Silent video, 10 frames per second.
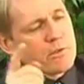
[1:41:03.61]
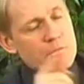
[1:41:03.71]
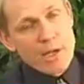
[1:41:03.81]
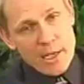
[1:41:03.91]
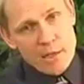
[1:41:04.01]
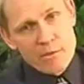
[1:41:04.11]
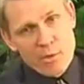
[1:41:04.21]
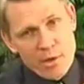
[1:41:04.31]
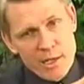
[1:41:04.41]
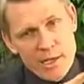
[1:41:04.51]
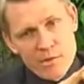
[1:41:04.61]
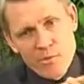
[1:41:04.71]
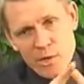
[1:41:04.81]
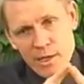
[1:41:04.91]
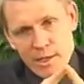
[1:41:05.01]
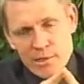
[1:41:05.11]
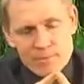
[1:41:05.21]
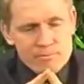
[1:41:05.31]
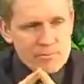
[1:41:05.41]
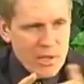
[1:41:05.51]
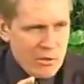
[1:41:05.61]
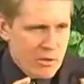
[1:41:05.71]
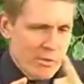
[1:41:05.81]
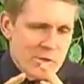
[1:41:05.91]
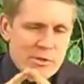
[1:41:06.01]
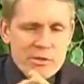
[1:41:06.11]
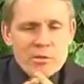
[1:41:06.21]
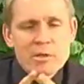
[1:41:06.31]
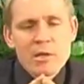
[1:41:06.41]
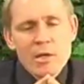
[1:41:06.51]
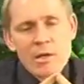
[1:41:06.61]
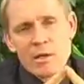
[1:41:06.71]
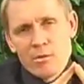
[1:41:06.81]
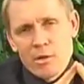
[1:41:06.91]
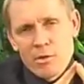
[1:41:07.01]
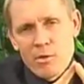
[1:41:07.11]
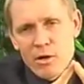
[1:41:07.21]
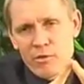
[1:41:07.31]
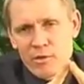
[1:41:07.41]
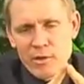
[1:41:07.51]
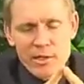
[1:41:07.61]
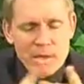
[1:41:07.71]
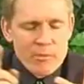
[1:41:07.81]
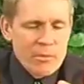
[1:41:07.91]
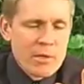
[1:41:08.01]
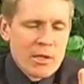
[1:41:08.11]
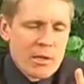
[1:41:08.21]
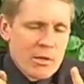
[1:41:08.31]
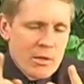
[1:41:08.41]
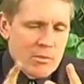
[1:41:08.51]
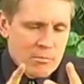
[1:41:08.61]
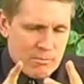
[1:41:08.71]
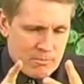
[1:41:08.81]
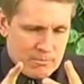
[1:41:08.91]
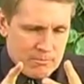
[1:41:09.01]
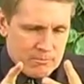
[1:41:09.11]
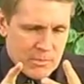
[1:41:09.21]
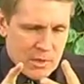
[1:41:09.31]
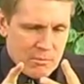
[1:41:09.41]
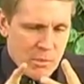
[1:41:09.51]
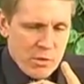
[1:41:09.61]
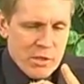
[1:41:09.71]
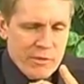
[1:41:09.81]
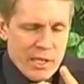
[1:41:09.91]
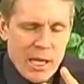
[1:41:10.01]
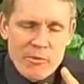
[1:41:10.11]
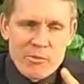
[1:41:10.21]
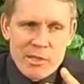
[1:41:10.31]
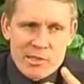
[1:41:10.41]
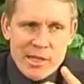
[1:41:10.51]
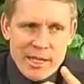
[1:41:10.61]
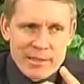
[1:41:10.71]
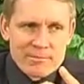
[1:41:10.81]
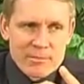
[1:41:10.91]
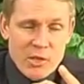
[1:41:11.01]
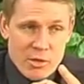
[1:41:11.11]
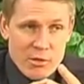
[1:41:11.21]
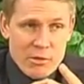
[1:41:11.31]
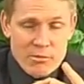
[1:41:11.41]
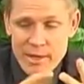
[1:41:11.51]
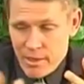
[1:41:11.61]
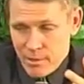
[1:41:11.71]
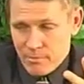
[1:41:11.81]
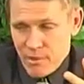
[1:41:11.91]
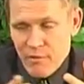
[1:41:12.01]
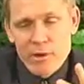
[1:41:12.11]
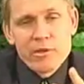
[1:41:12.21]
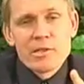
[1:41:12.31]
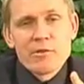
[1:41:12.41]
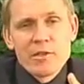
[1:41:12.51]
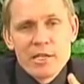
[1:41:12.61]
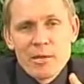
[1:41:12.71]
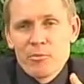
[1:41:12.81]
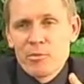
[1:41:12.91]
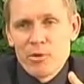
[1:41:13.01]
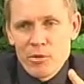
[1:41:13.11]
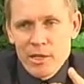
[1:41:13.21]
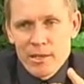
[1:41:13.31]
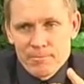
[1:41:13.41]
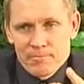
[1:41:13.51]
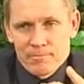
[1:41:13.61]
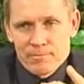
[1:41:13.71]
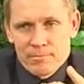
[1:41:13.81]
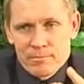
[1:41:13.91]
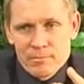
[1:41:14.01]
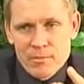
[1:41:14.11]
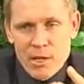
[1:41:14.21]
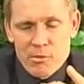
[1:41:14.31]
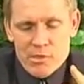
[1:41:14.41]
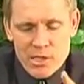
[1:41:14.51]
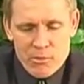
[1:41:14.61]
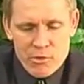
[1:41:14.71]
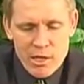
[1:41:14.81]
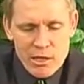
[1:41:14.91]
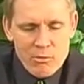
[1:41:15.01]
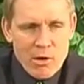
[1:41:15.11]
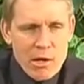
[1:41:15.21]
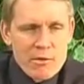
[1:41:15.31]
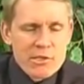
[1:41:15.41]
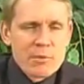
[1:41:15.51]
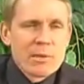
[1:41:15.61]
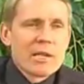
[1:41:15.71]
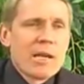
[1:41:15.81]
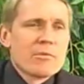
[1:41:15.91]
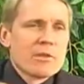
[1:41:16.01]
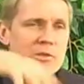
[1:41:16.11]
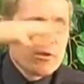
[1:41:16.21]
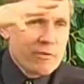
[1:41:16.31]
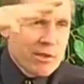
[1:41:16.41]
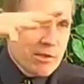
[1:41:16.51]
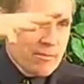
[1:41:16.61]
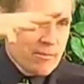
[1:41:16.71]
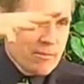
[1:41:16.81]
Rain, 40 days and 40 nights. Be a good quiz question. Where did the water for the flood come from? Most of it came from inside the earth, right here. The fountains of the deep were broken up. It was subterranean water that simply came to the surface.